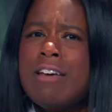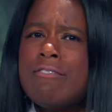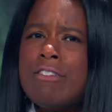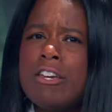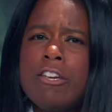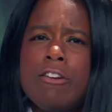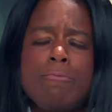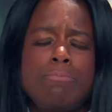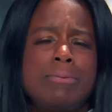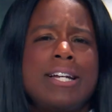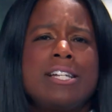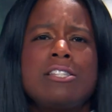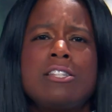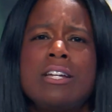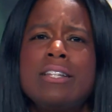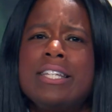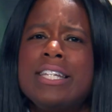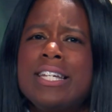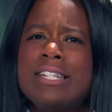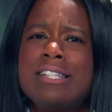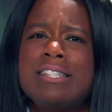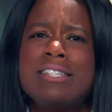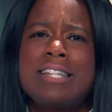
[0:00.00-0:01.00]
that you've placed on
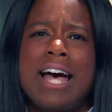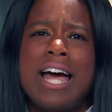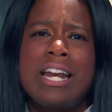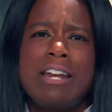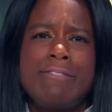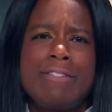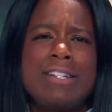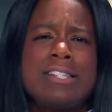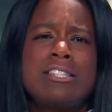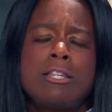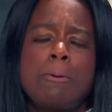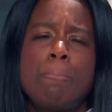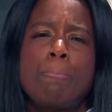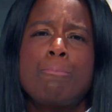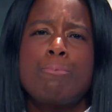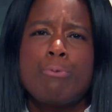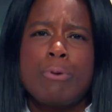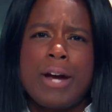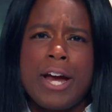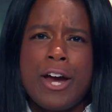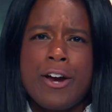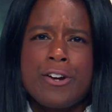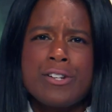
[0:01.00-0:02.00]
the inside of us, the
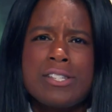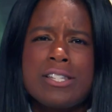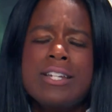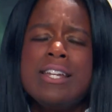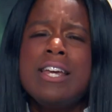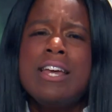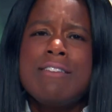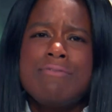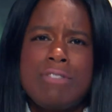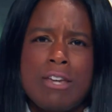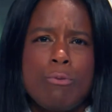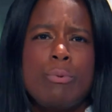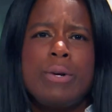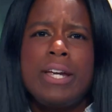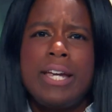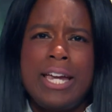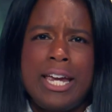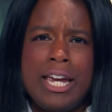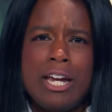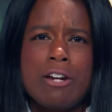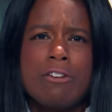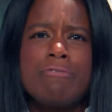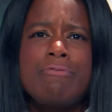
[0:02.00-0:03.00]
prayers that we
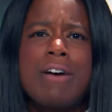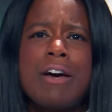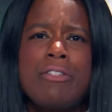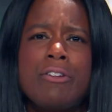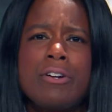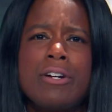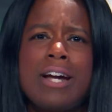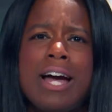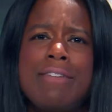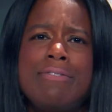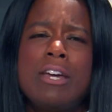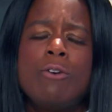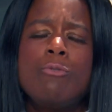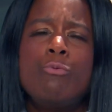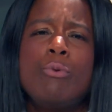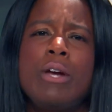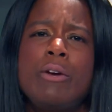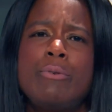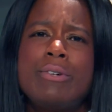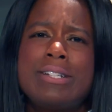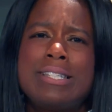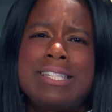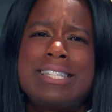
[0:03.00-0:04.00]
hear, Father God, that
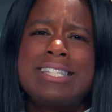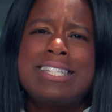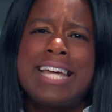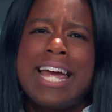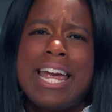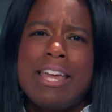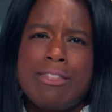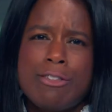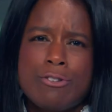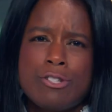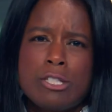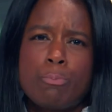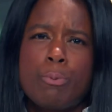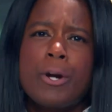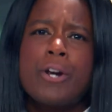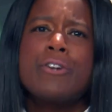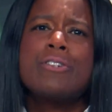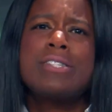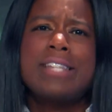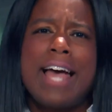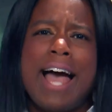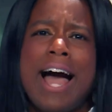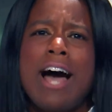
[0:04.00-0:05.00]
we would say those
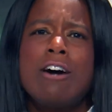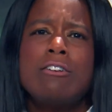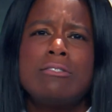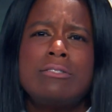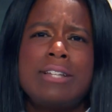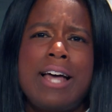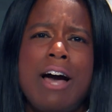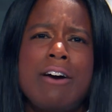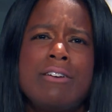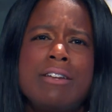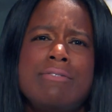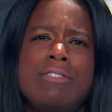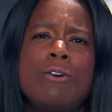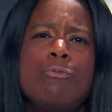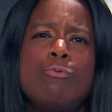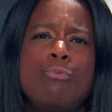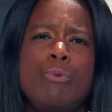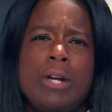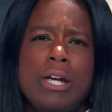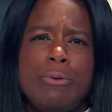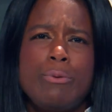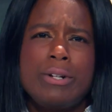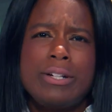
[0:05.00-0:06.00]
prayers out loud and that
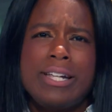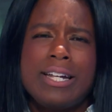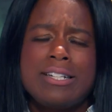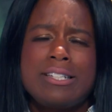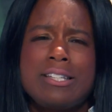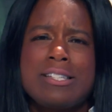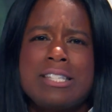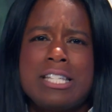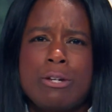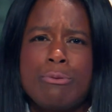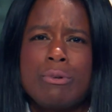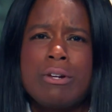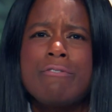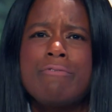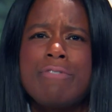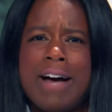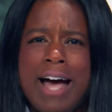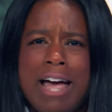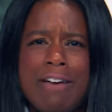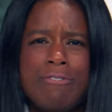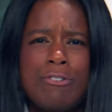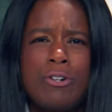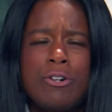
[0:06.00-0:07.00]
we would begin to see
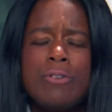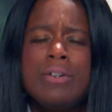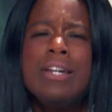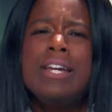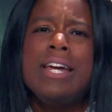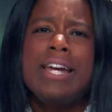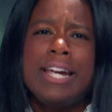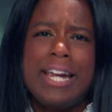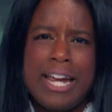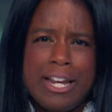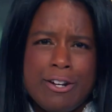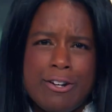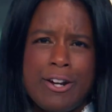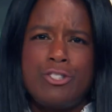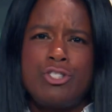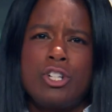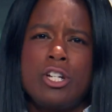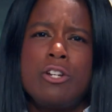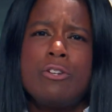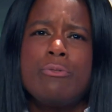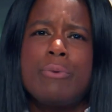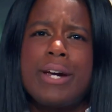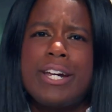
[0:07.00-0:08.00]
revival in our
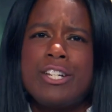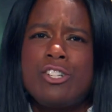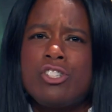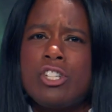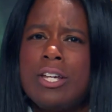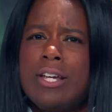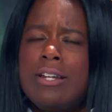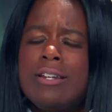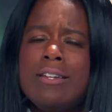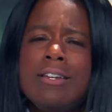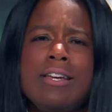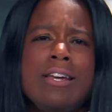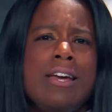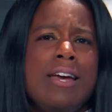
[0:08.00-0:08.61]
generation.